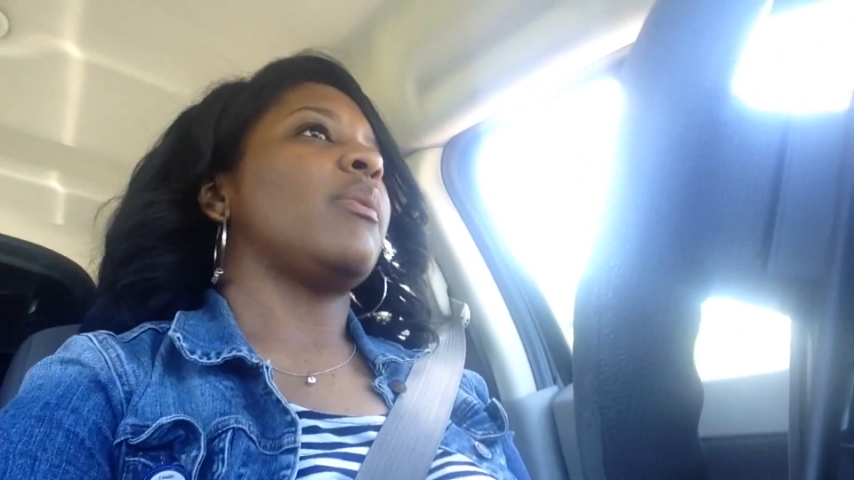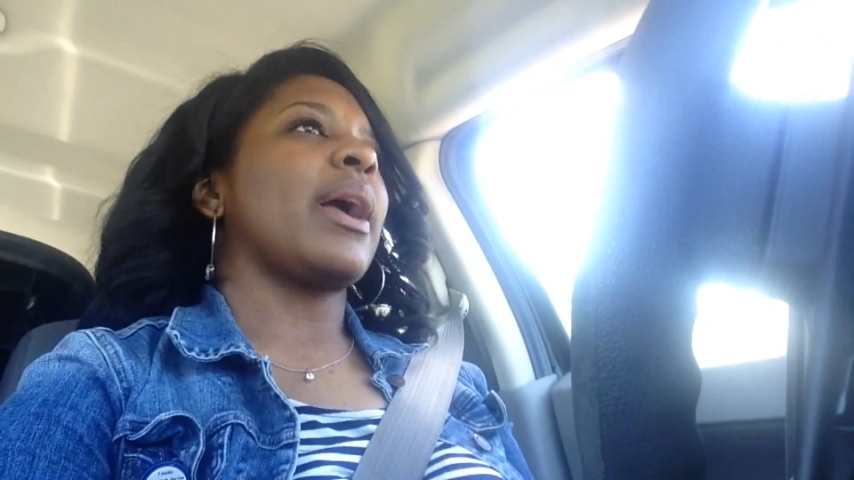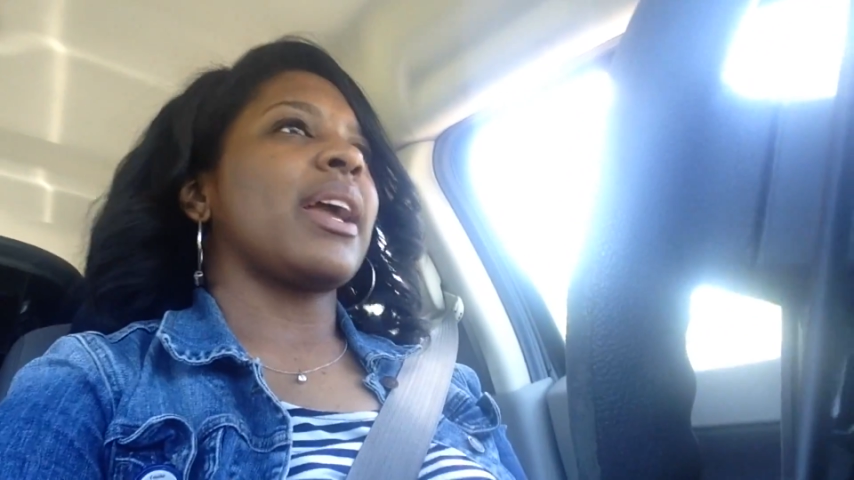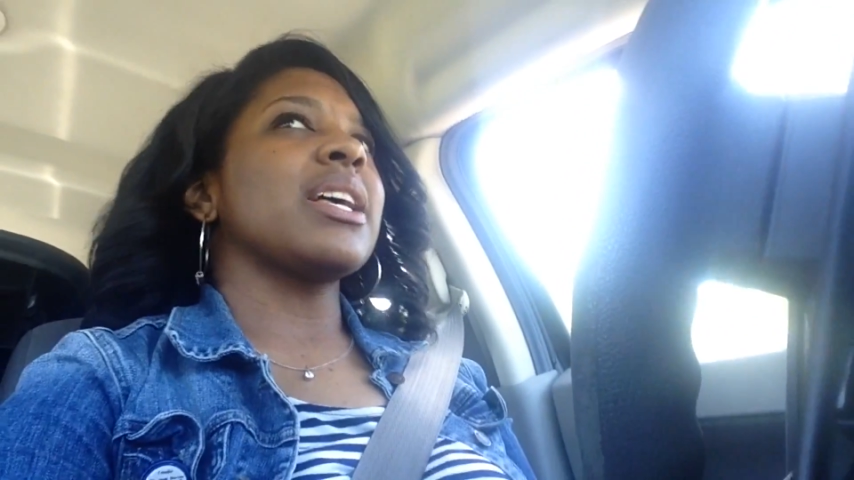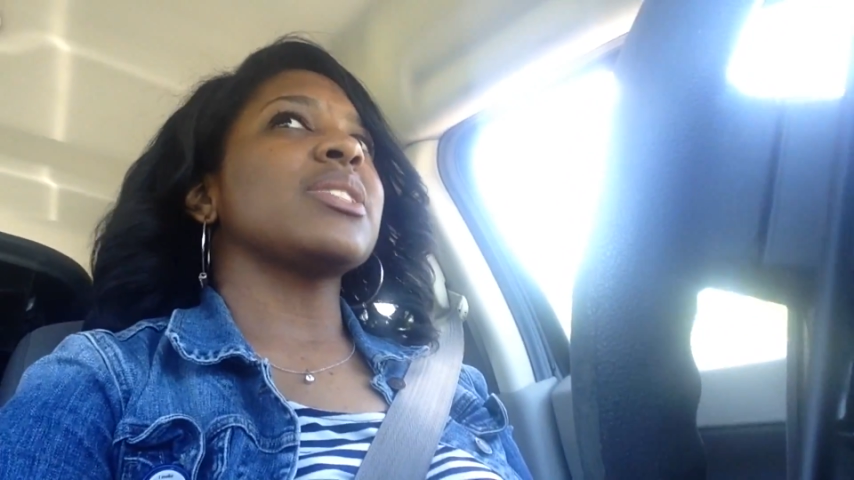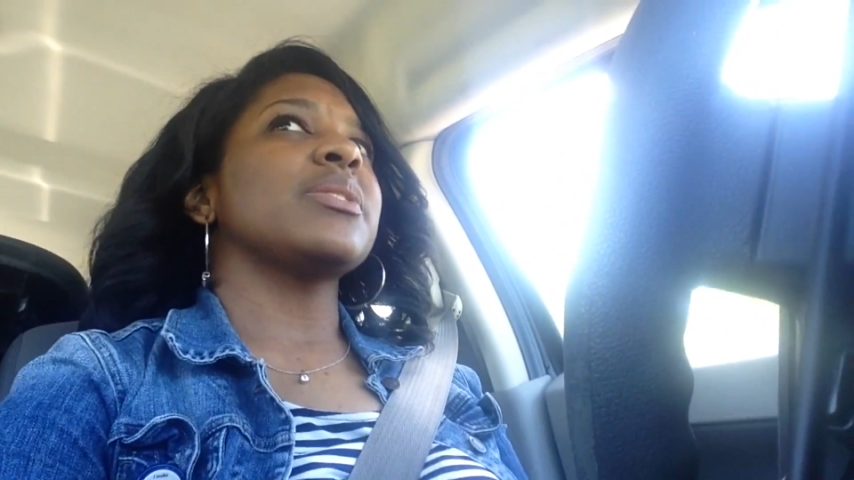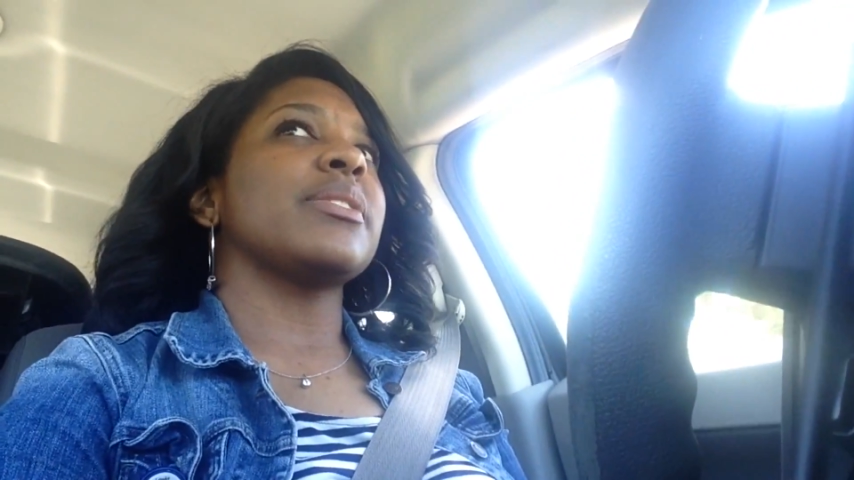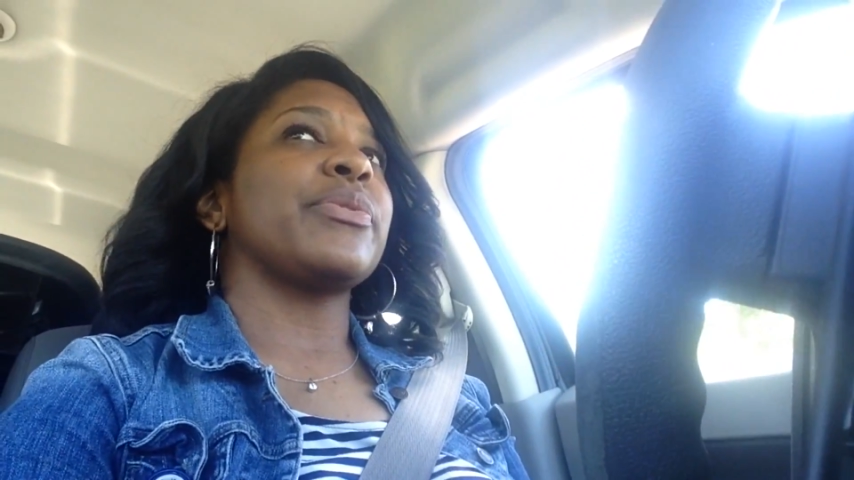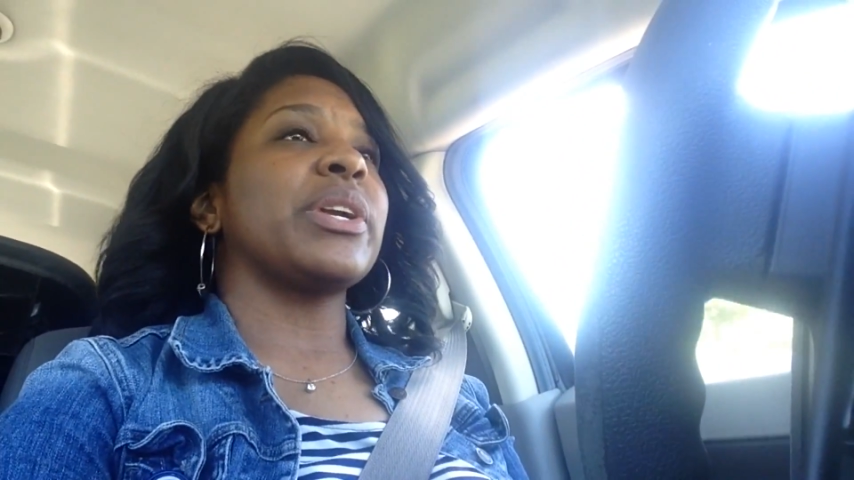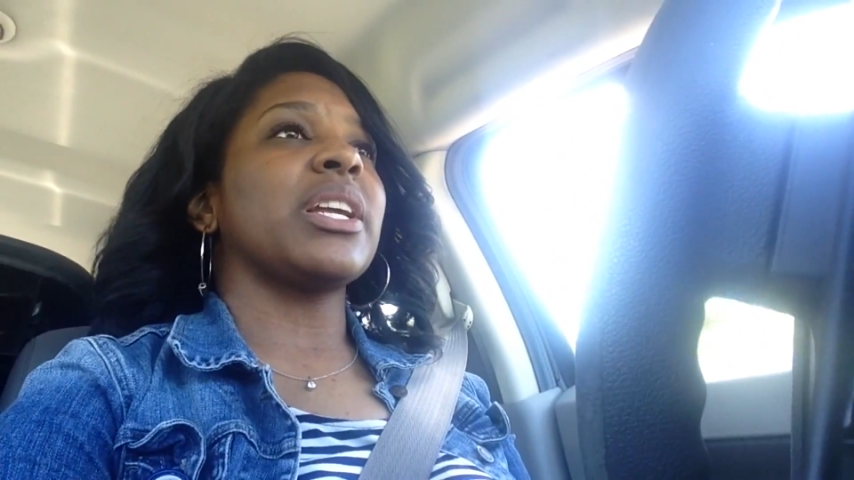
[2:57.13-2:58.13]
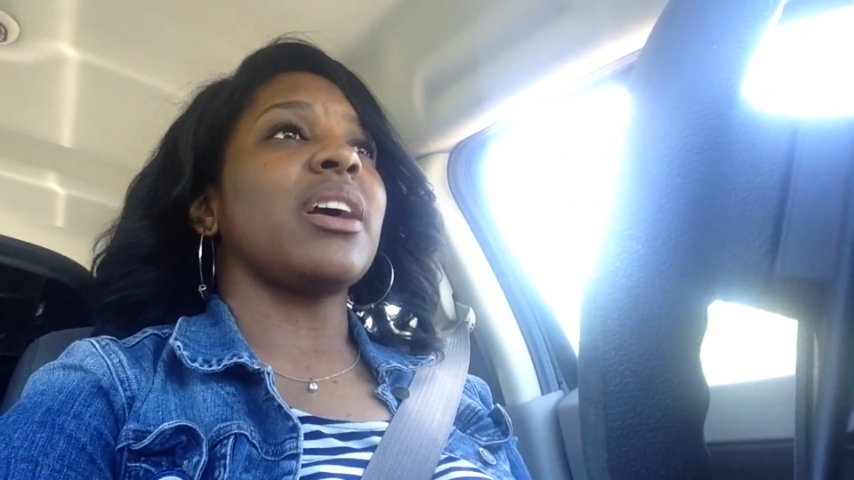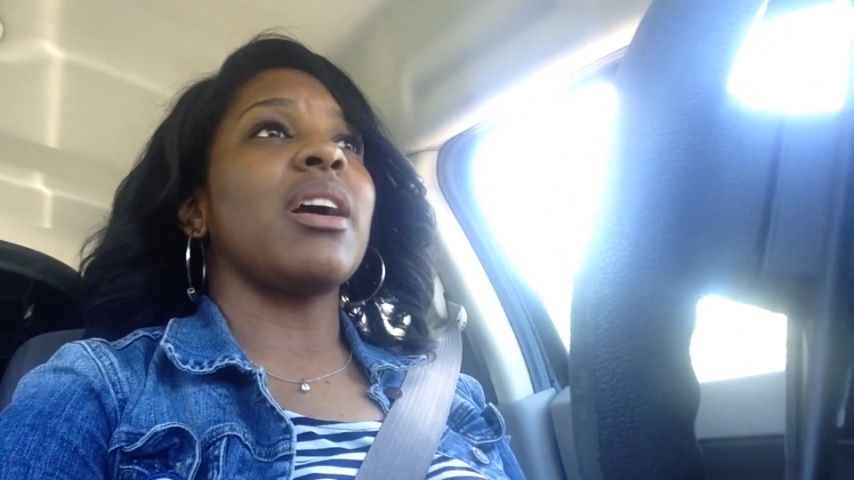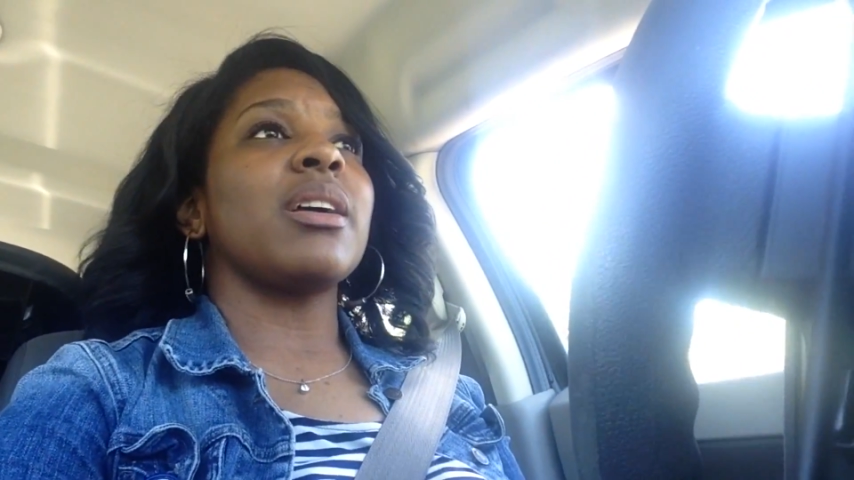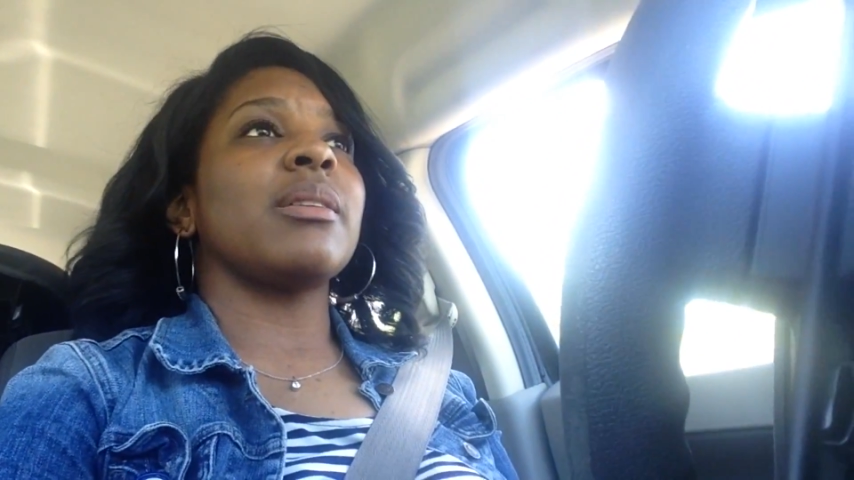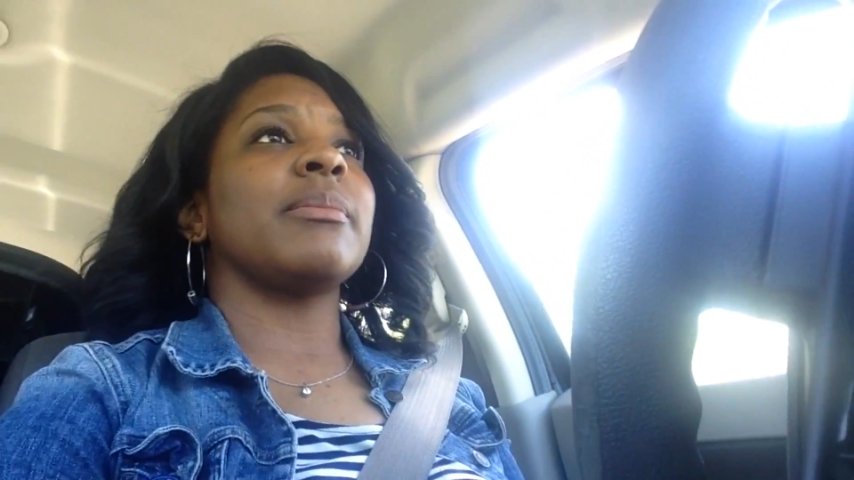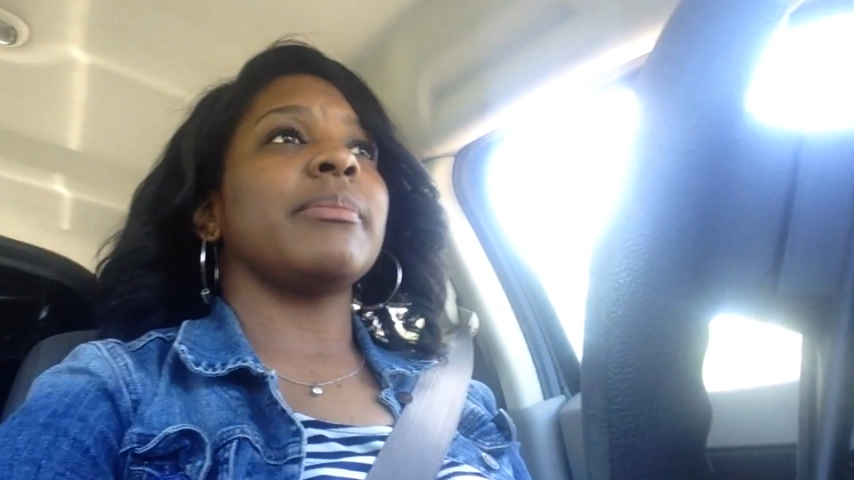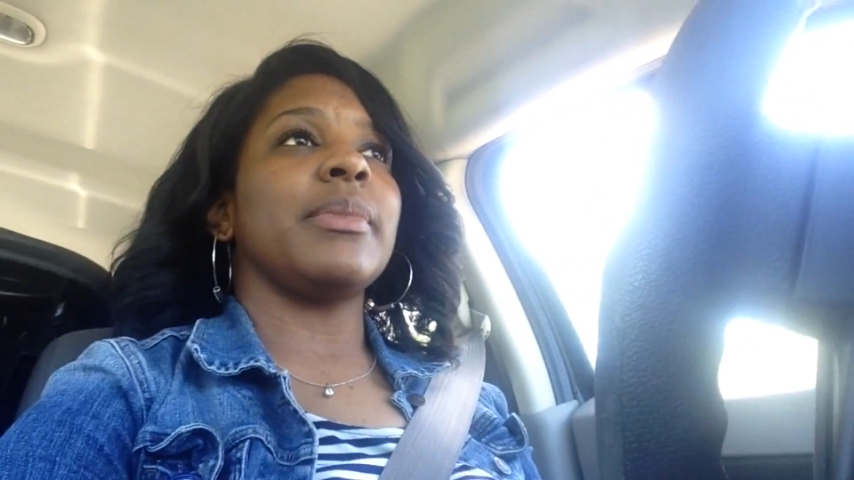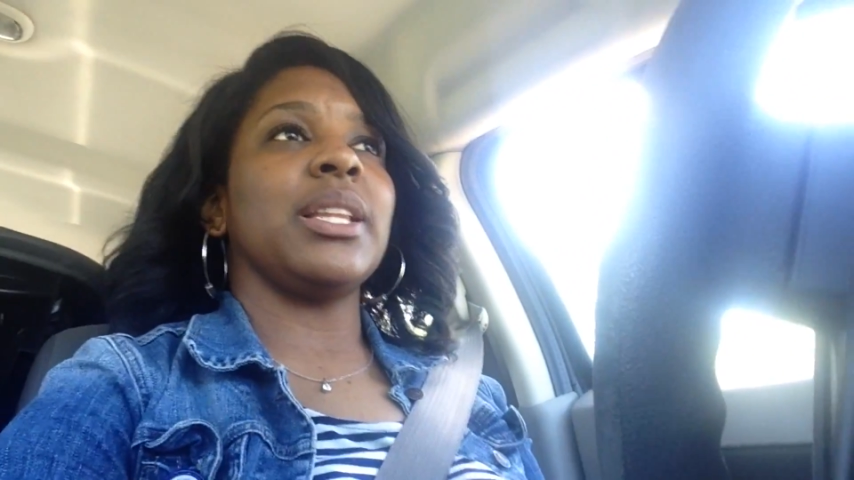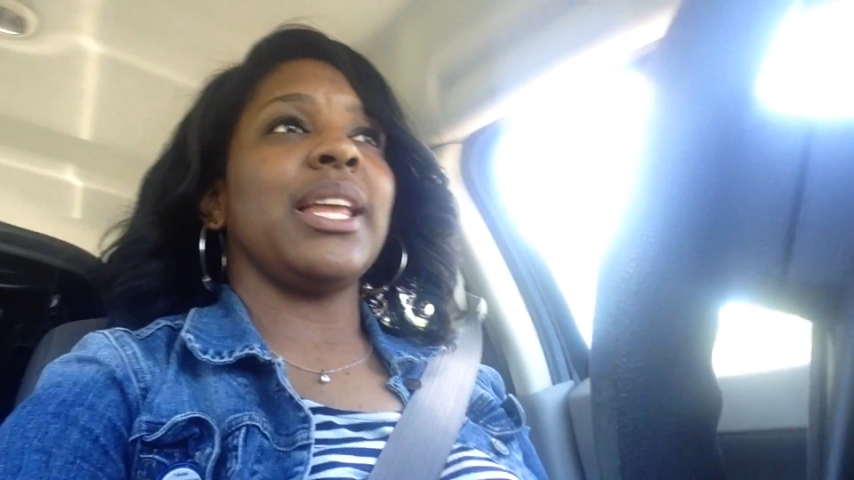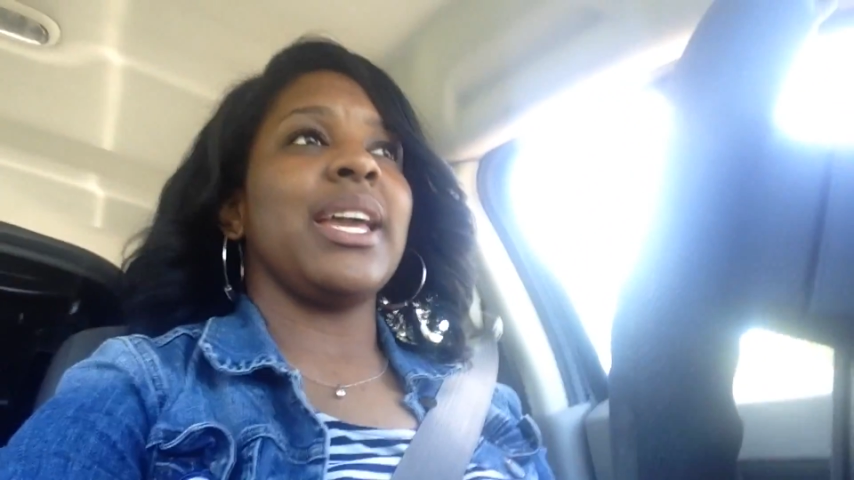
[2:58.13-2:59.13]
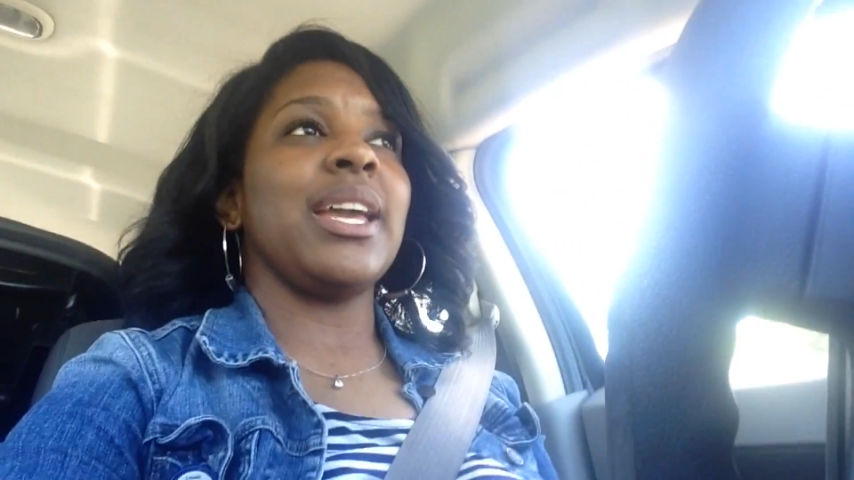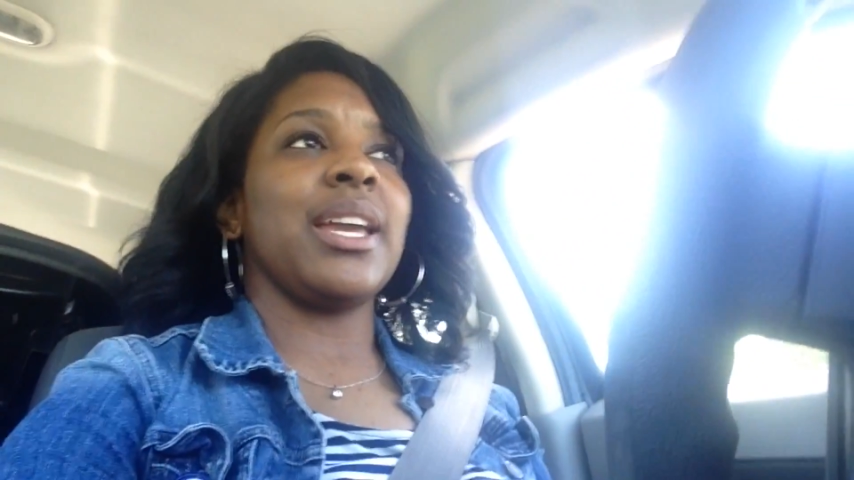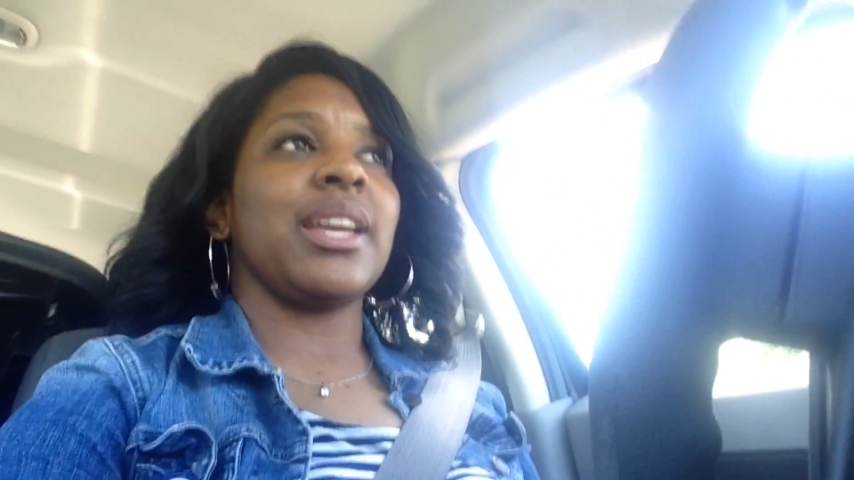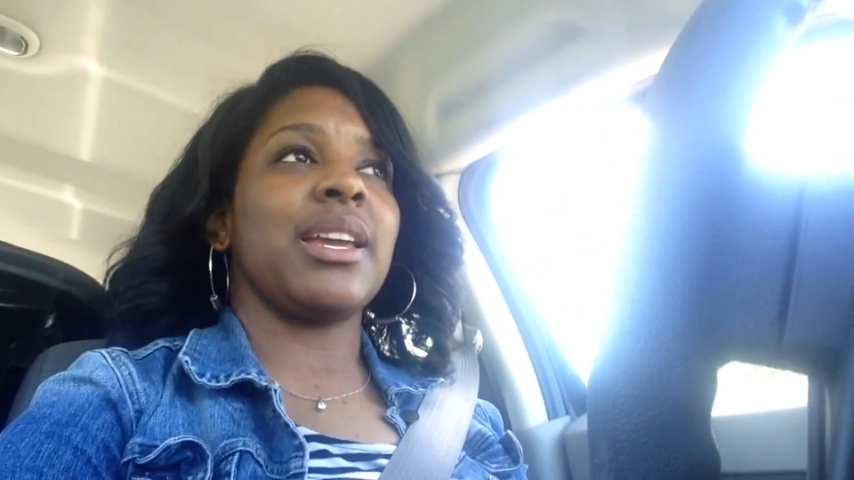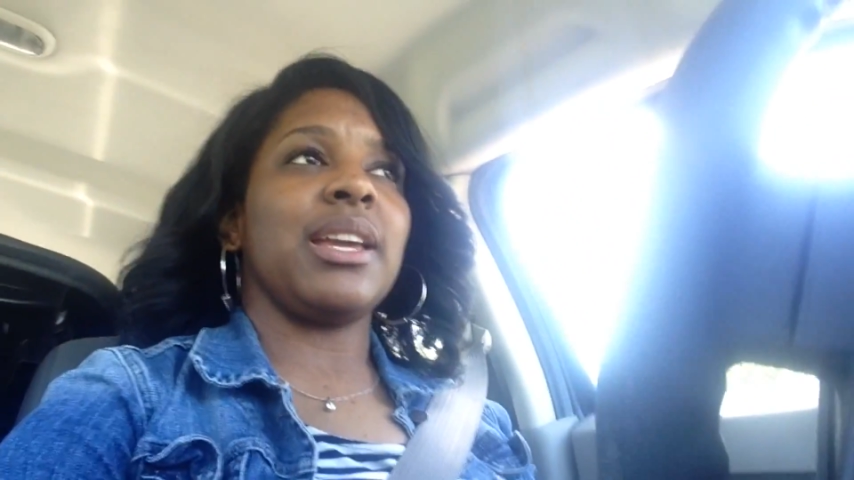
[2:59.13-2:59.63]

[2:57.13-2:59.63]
White Castle is a freaking arm, a leg,